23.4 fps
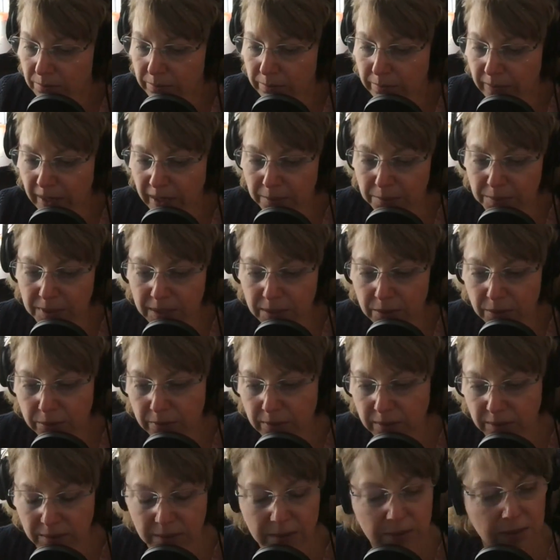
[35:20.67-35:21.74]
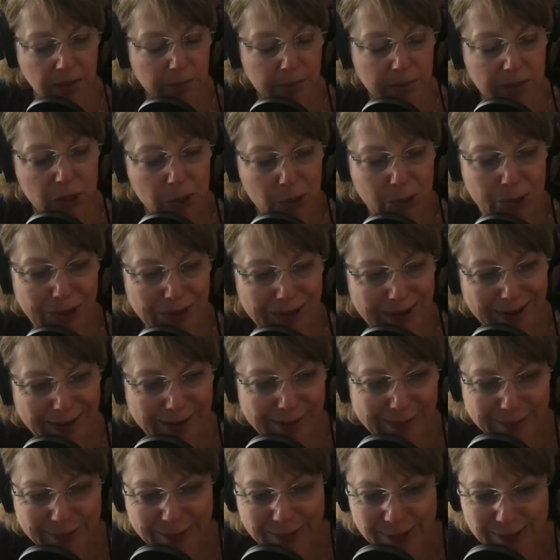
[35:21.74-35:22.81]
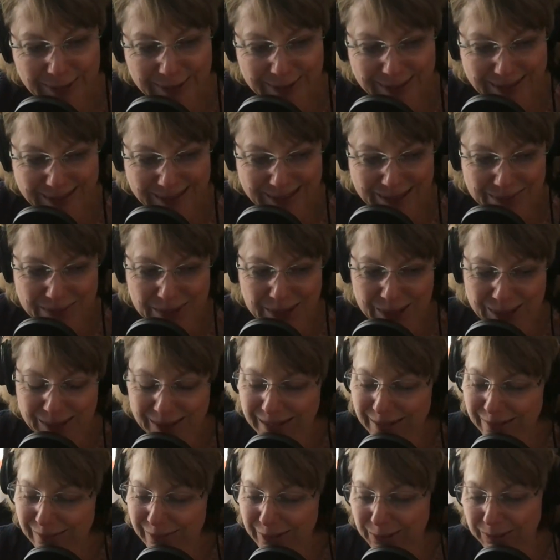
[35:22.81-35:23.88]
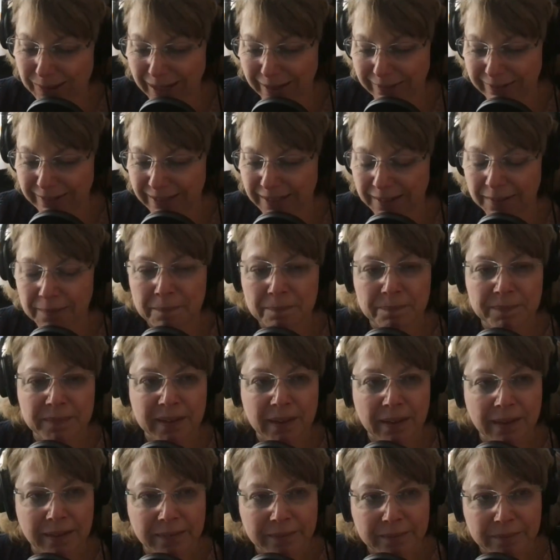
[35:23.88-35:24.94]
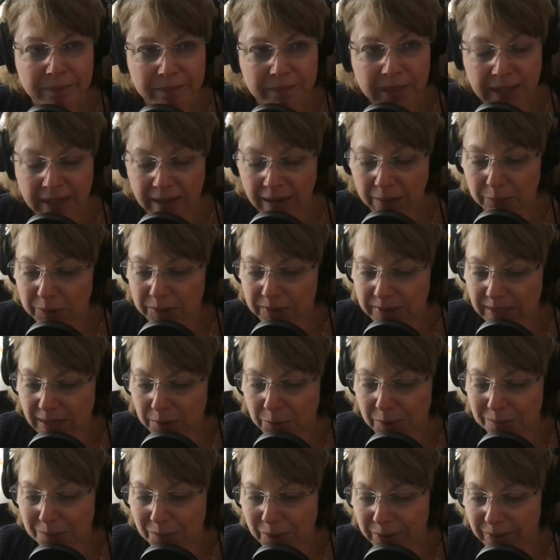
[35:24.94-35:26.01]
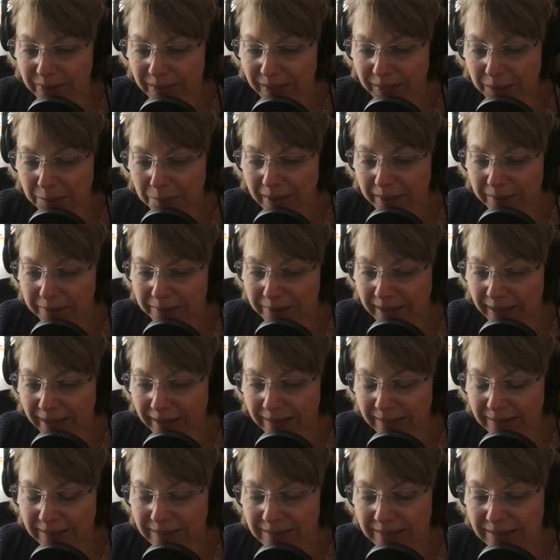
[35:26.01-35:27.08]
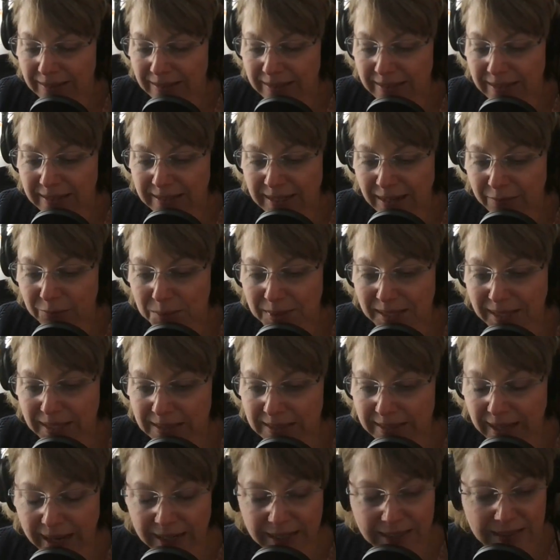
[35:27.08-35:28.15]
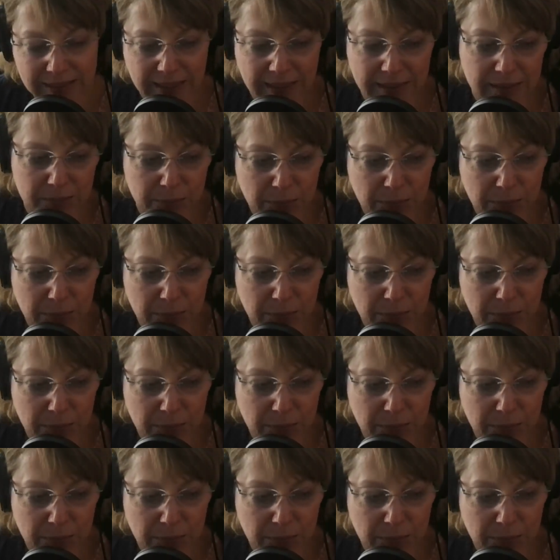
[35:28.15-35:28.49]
Maybe this is something you could offer to the community if you love it. And I will say one more thing about that. It doesn't have to be ecstatic dance.